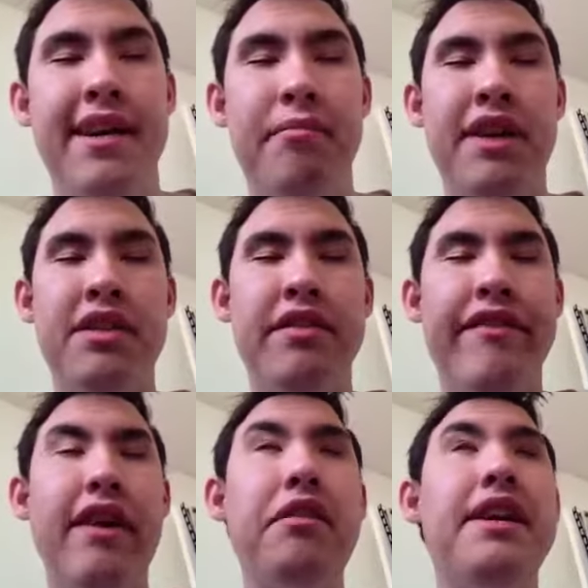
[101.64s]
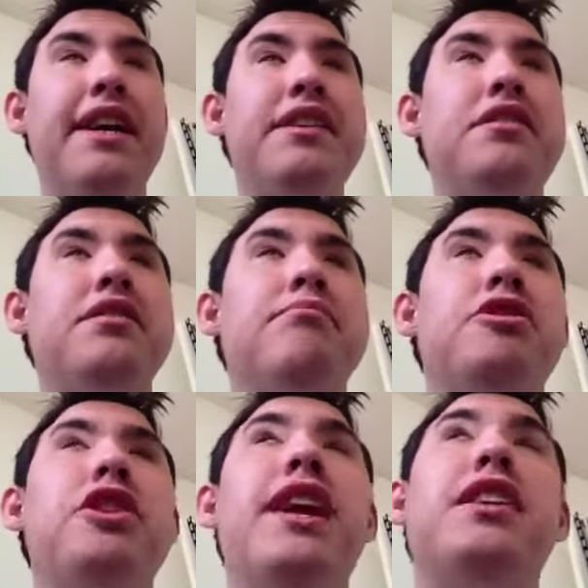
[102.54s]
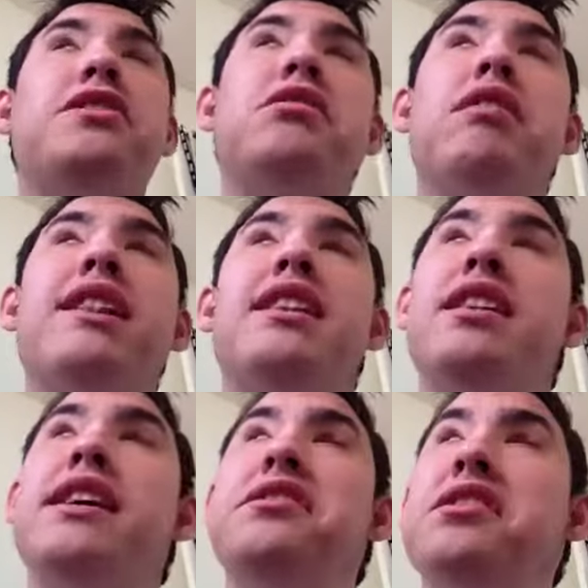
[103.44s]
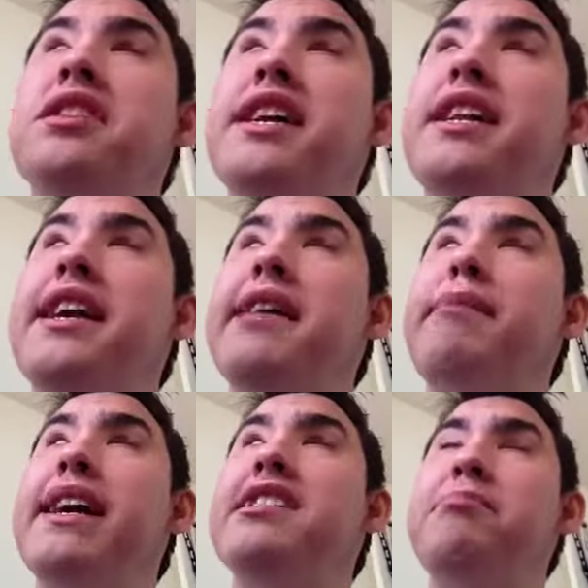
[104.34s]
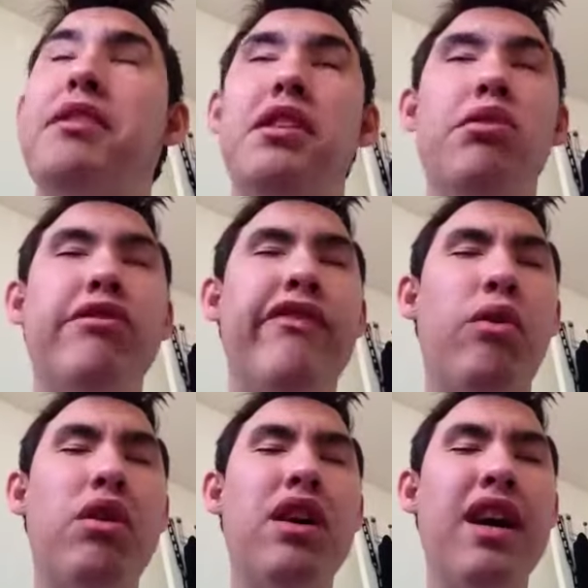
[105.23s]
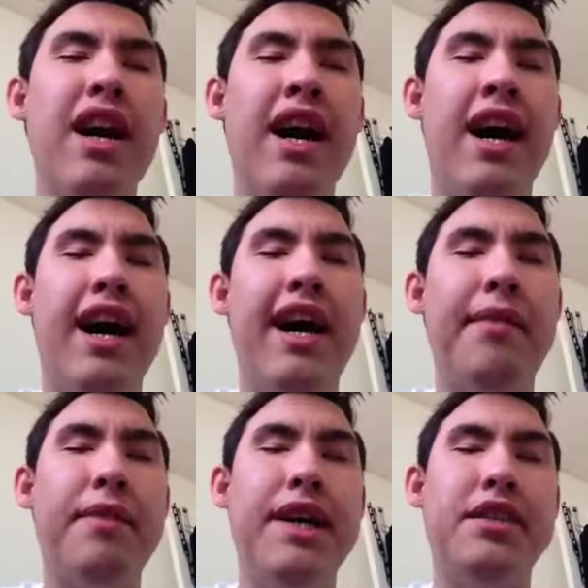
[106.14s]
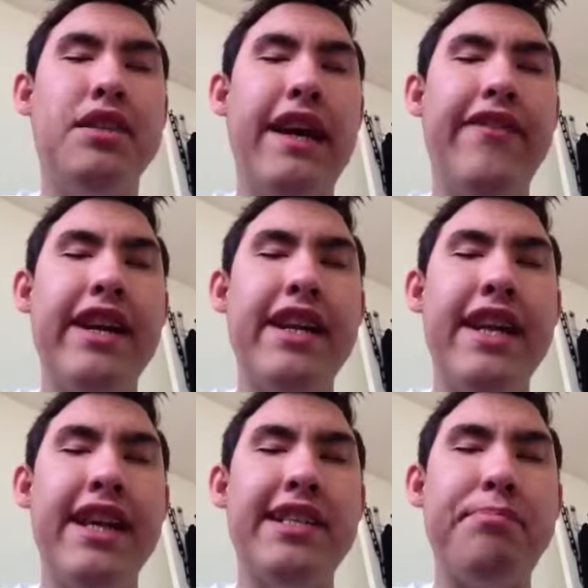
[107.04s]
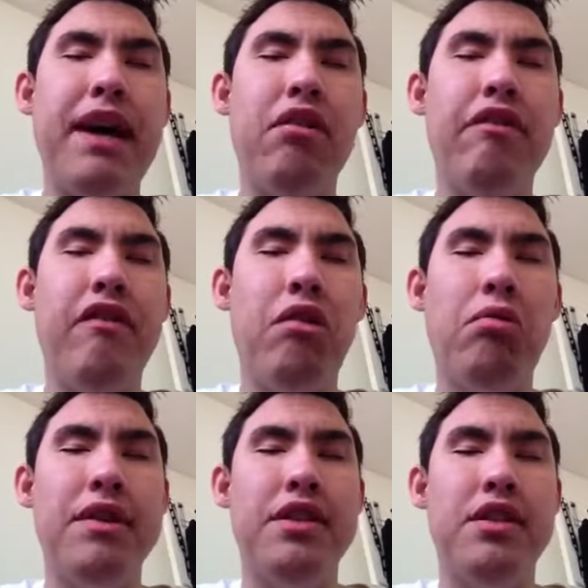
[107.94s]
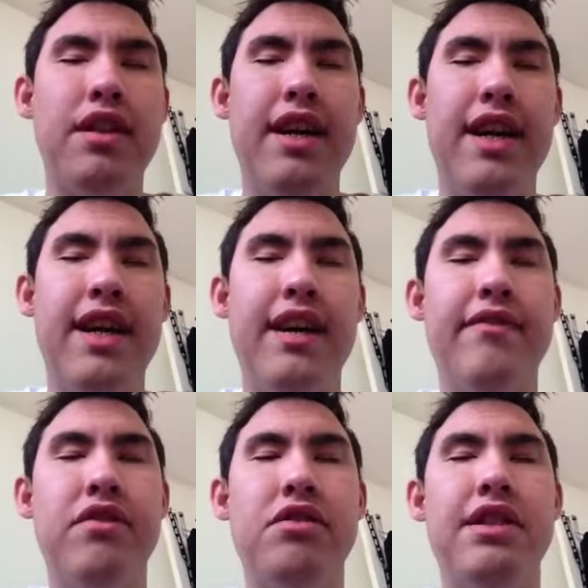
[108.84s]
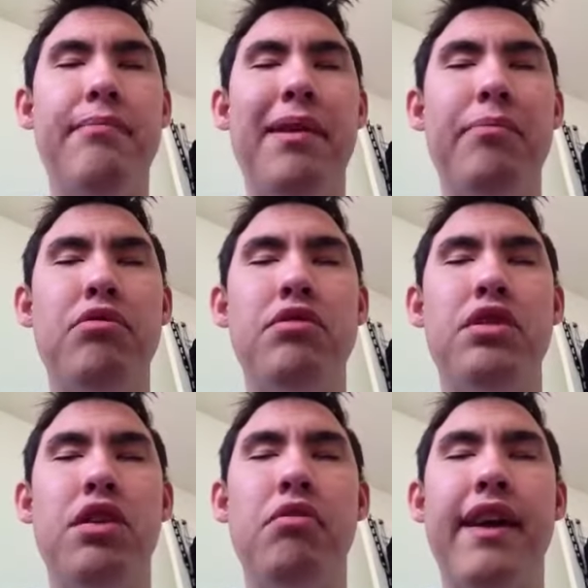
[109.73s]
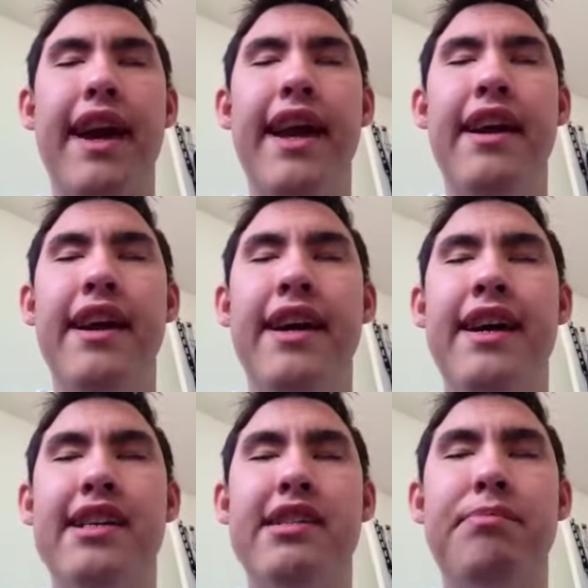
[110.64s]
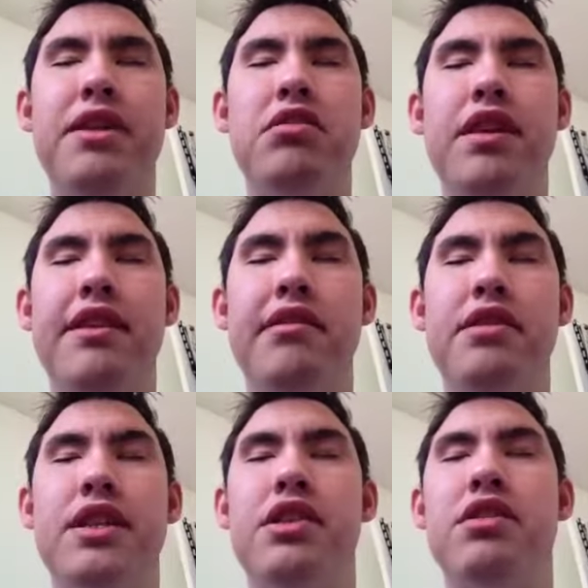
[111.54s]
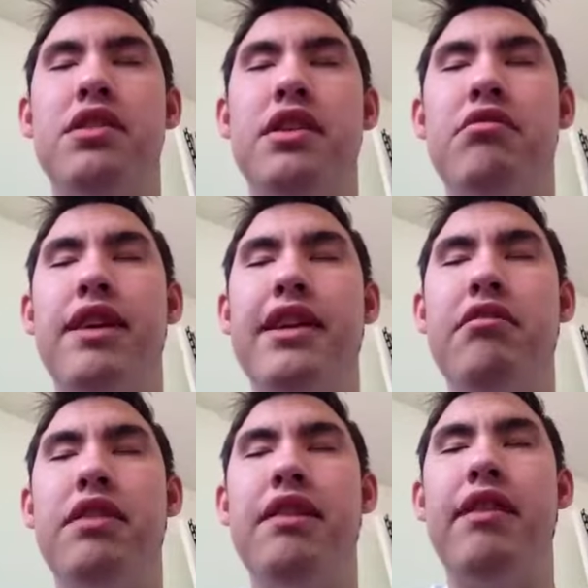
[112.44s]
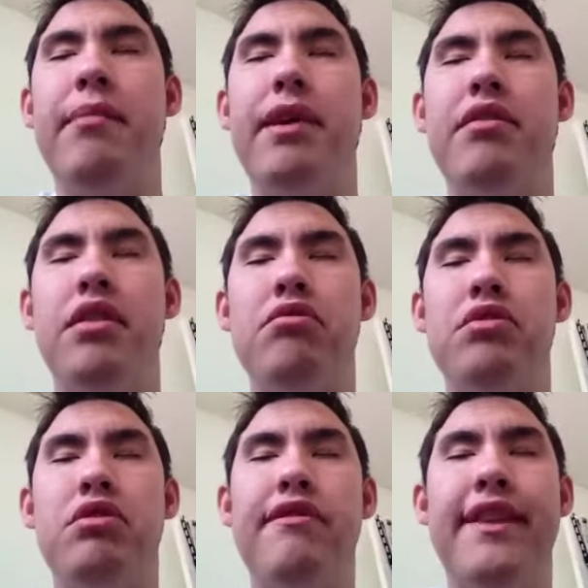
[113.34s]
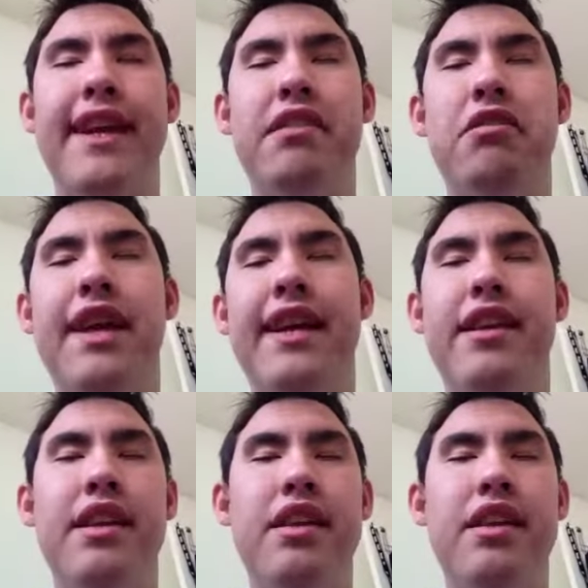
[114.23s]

but it's a very nice machine it's still got the nice design that the iMac has been known for um, it's definitely less powerful which for some people is okay, especially those that just, you know, they do their email, they'll surf the internet,